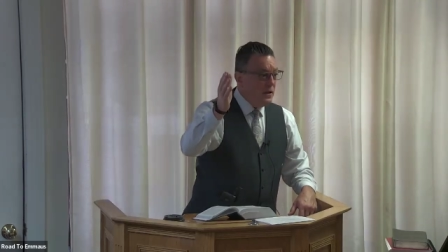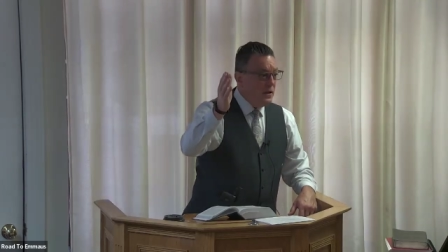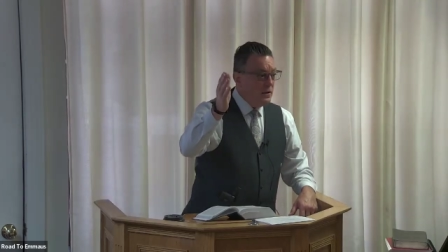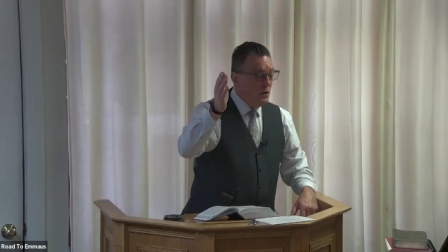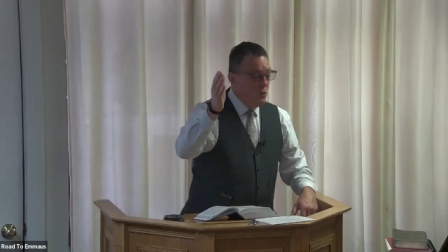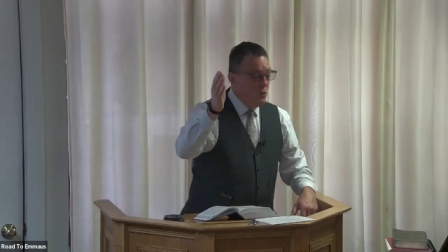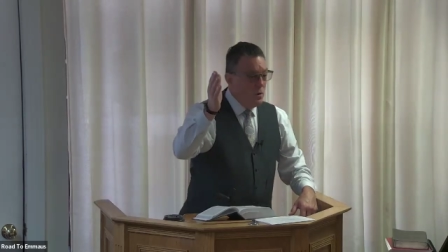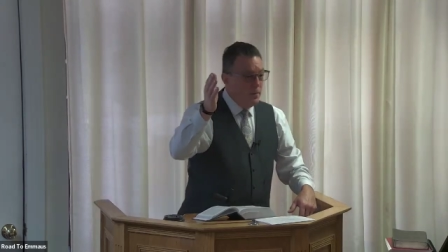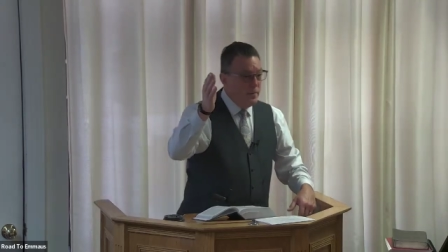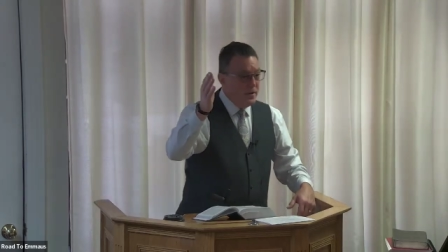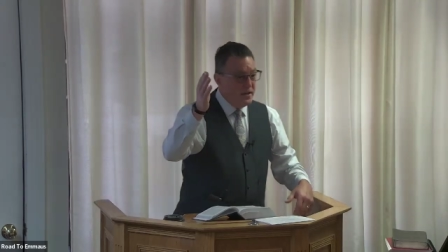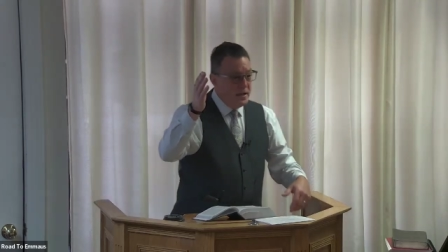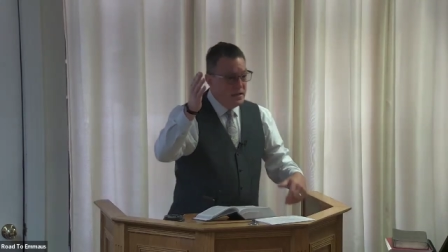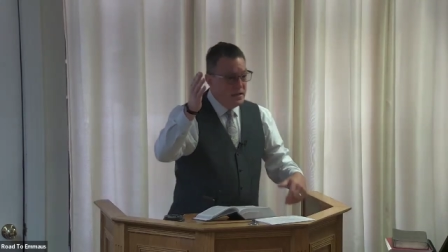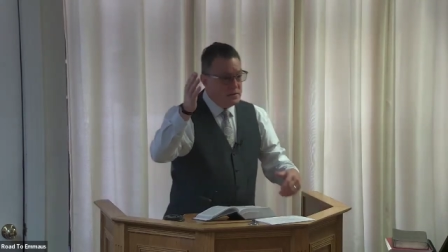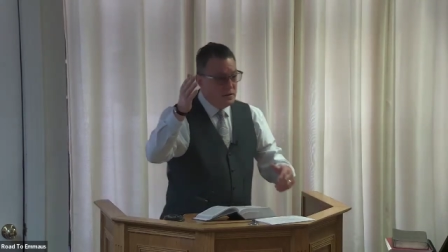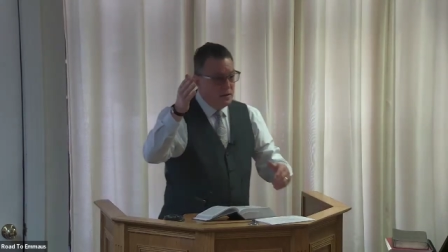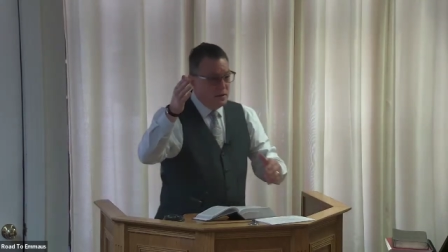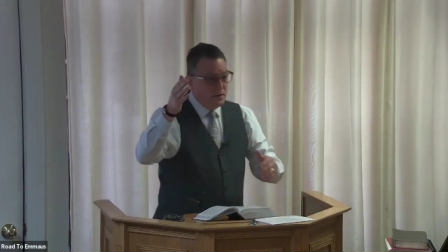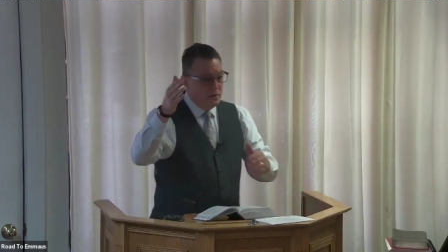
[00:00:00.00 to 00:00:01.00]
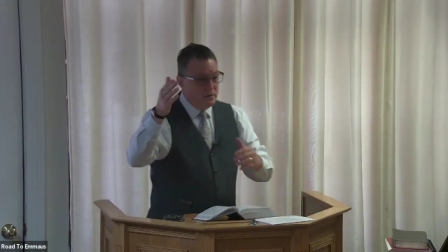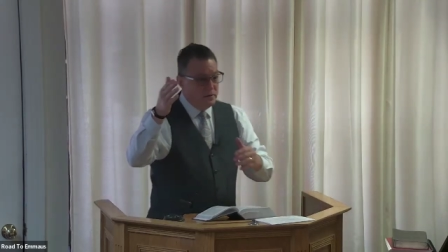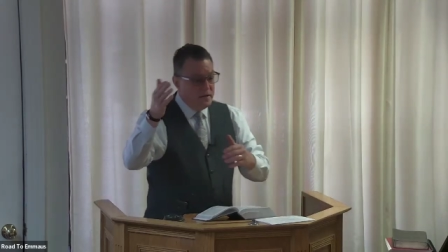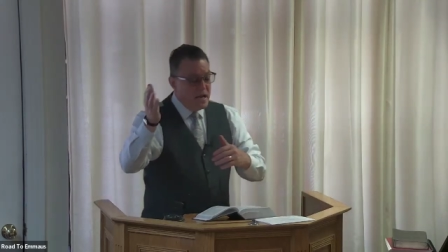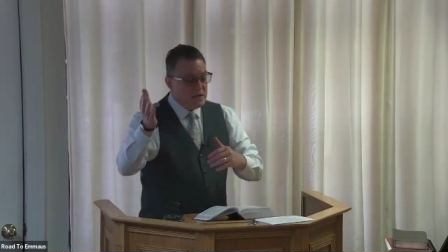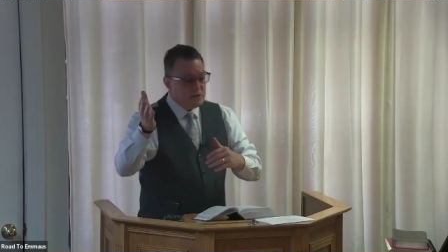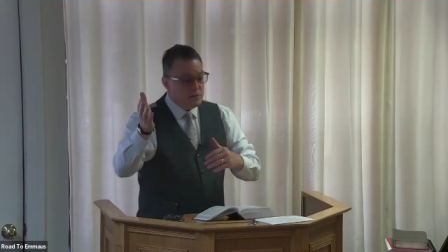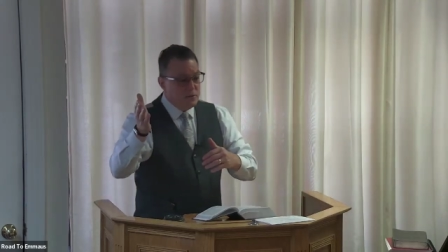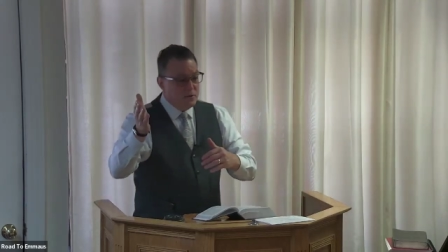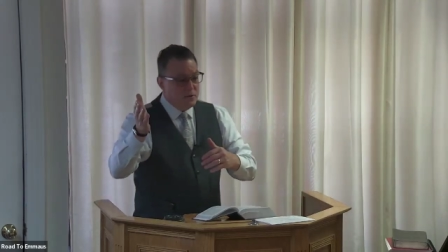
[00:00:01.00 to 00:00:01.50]
And then the woman gets a little
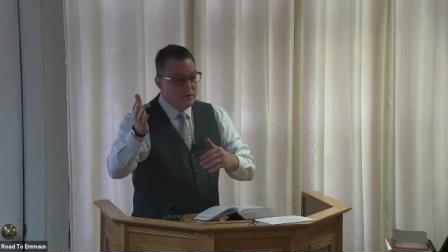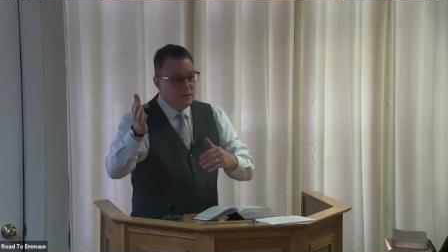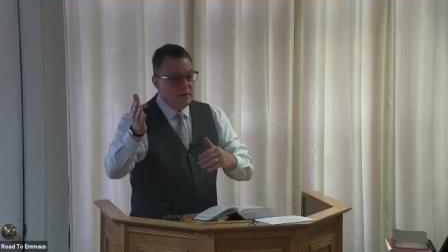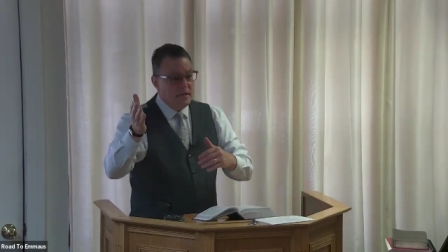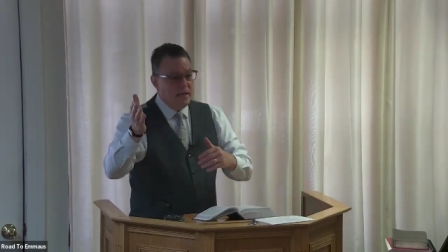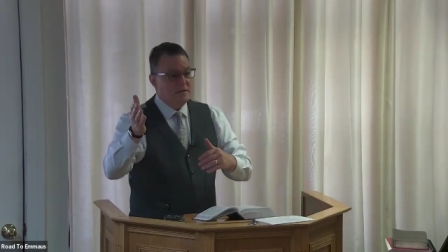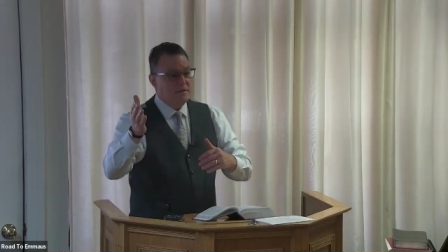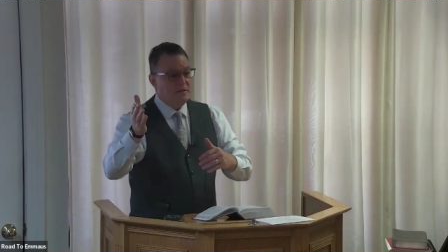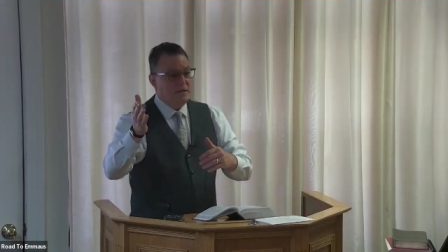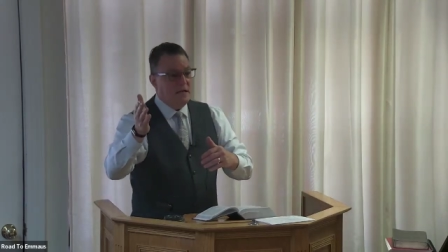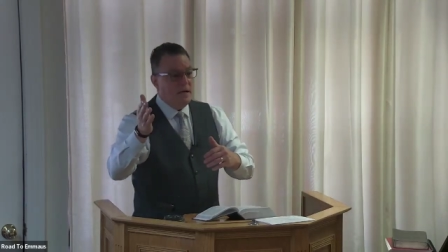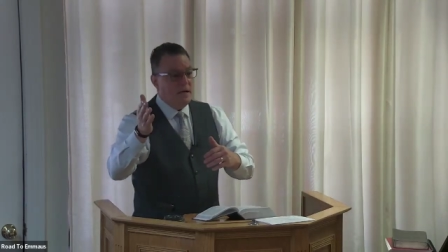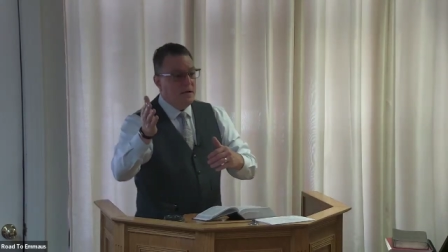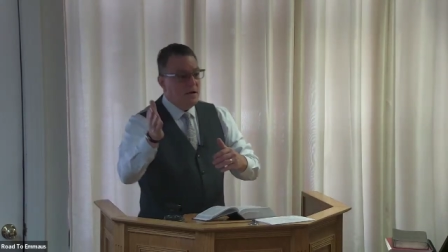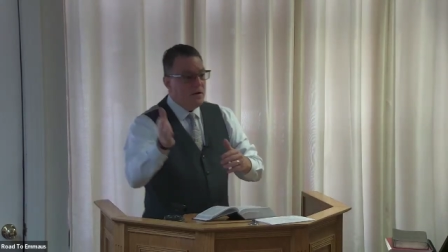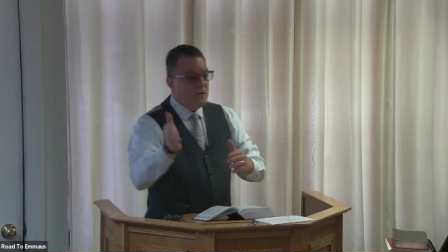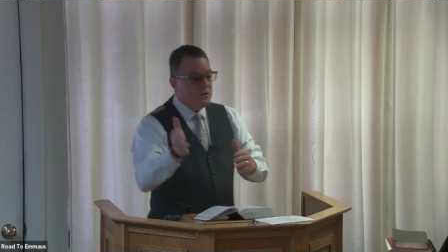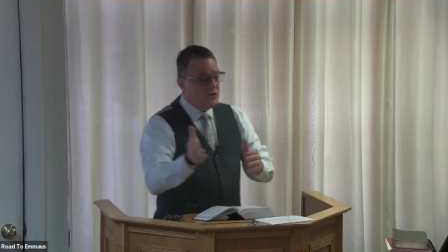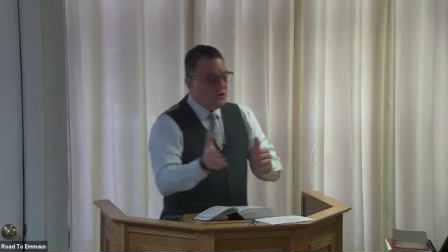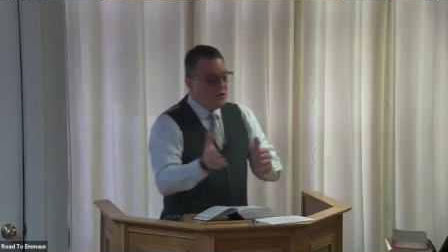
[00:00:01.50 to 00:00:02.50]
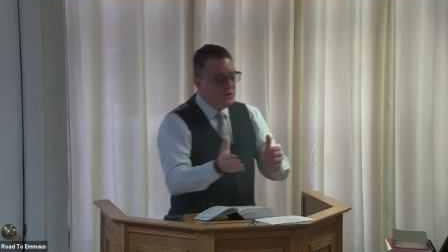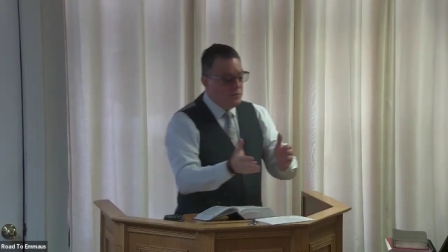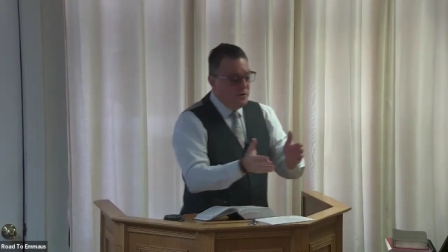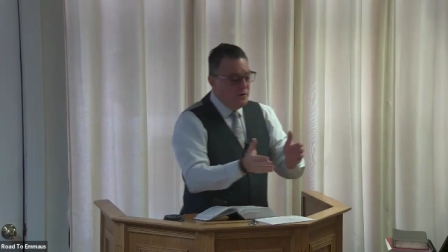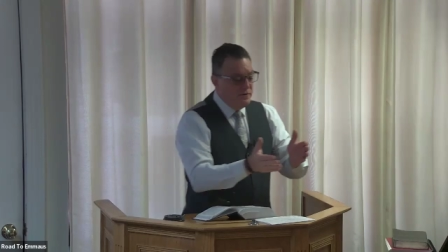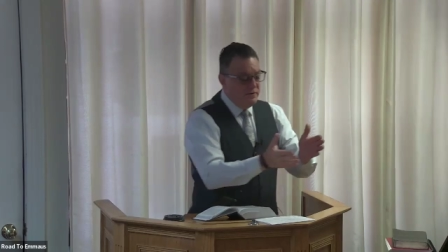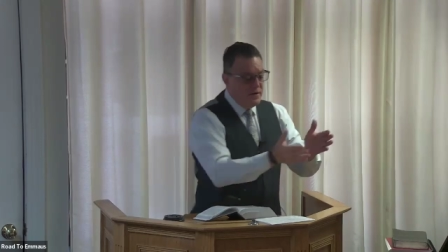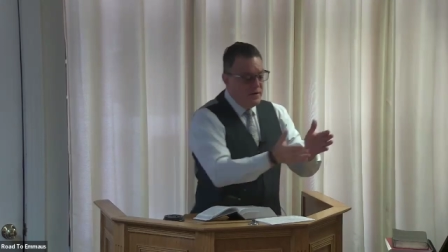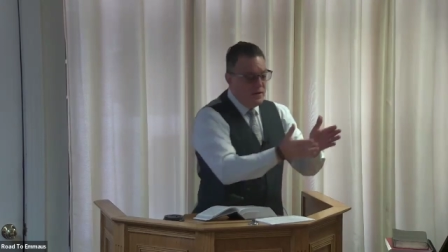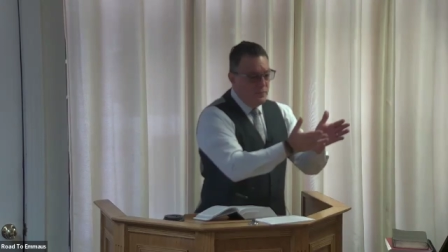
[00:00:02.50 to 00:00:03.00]
desperate. Next thing you know, she's
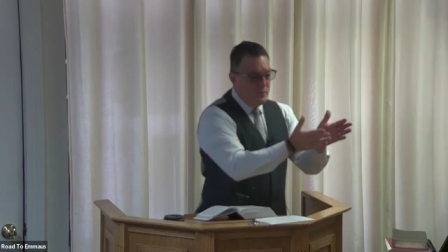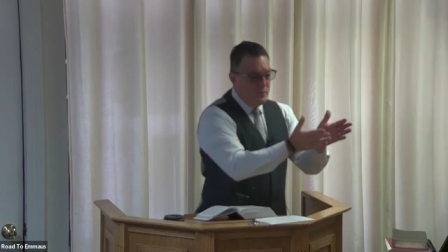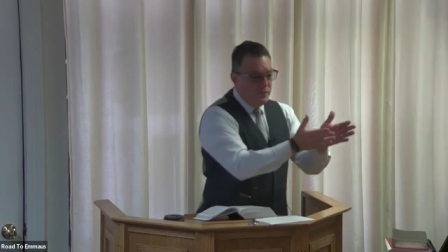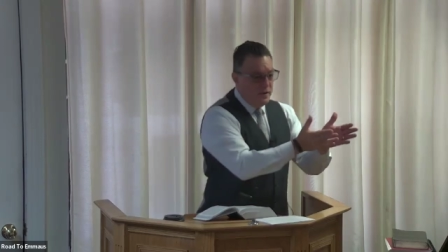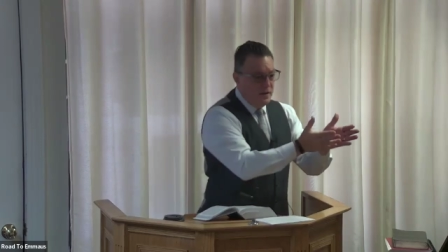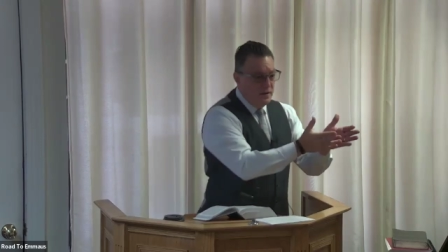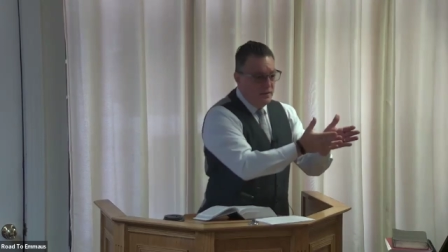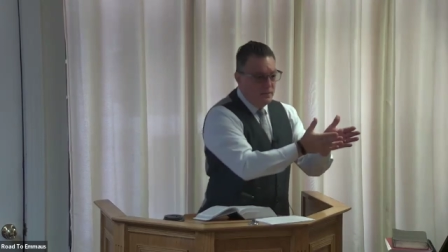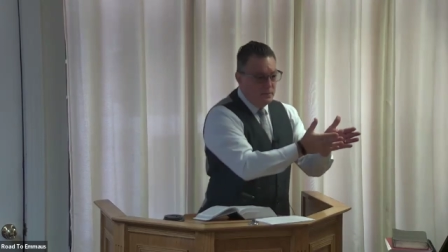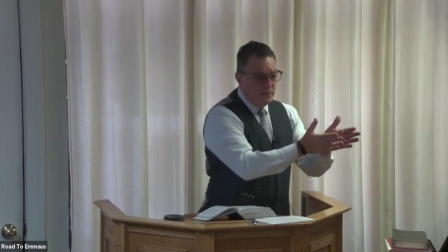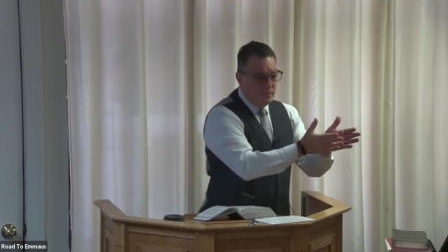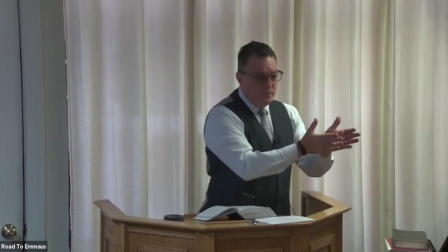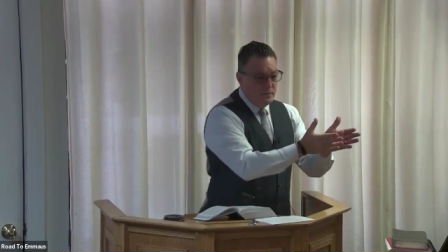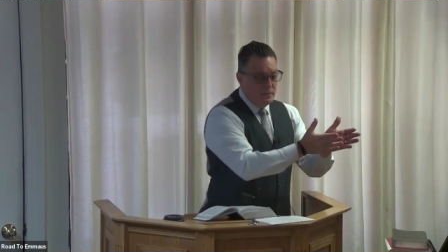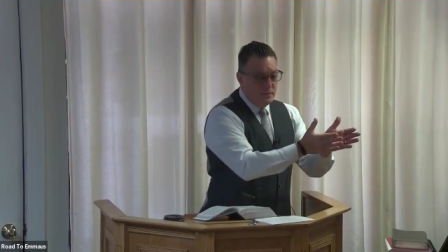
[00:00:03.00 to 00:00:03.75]
moving in with him.